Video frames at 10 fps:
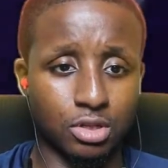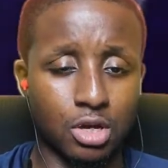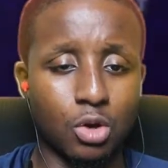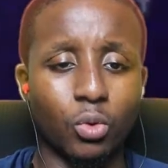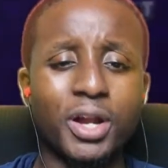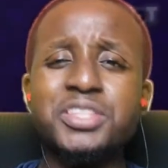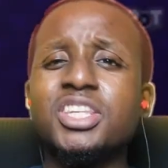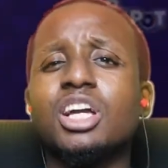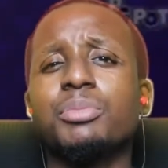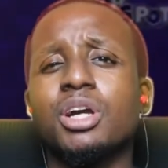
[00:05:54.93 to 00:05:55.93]
When is
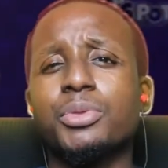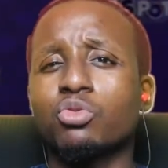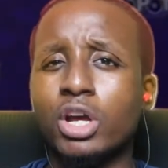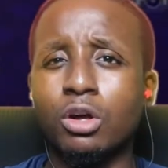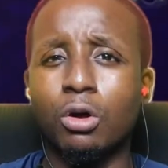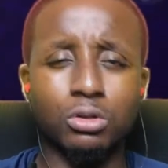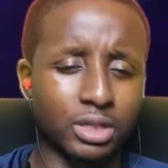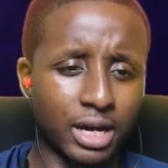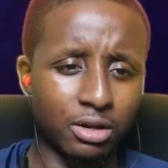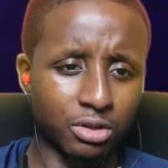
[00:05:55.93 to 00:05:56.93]
he gonna become the Red Hulk?
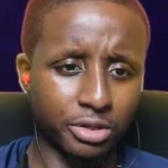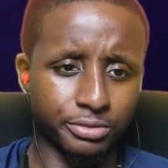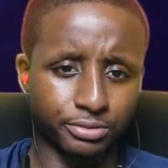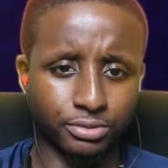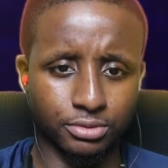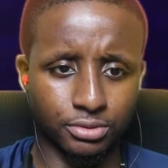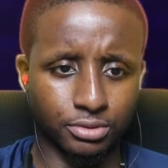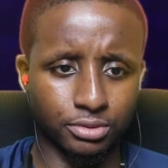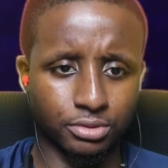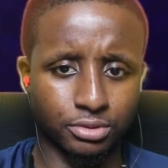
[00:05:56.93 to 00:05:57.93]
I don't know.
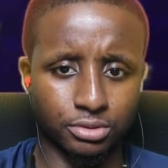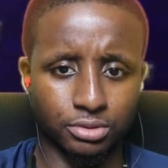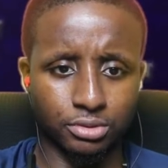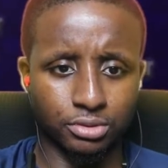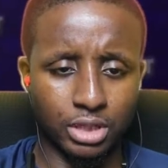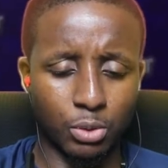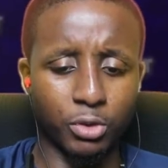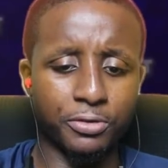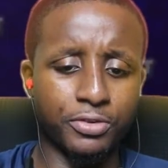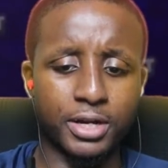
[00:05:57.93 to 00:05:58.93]
And
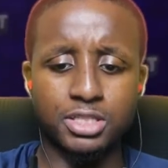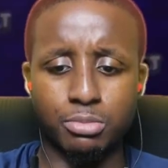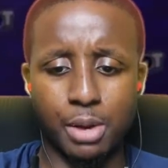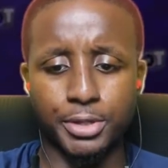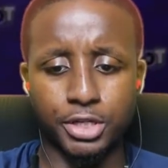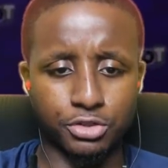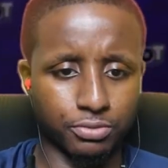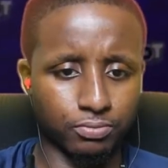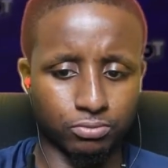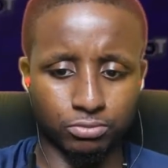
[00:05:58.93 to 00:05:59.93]
where the fuck is Abomination?
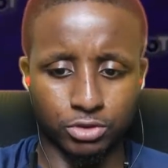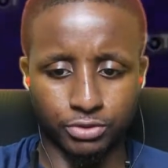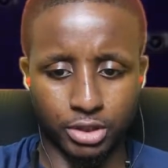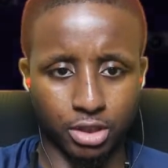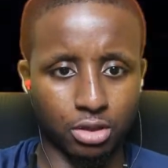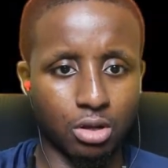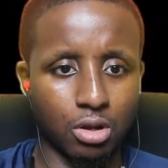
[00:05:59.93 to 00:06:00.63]
Fuck it.